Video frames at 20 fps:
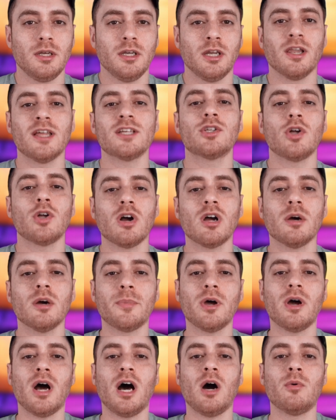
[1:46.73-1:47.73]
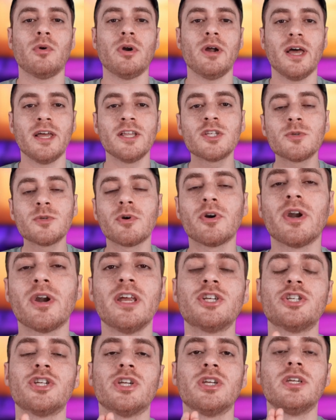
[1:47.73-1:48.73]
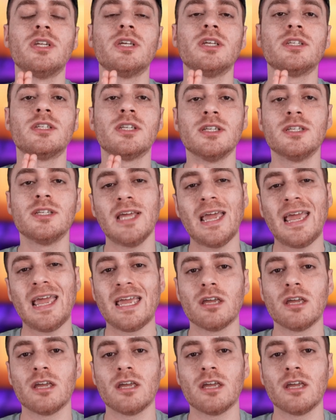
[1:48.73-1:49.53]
Now let's talk about our inspiration today.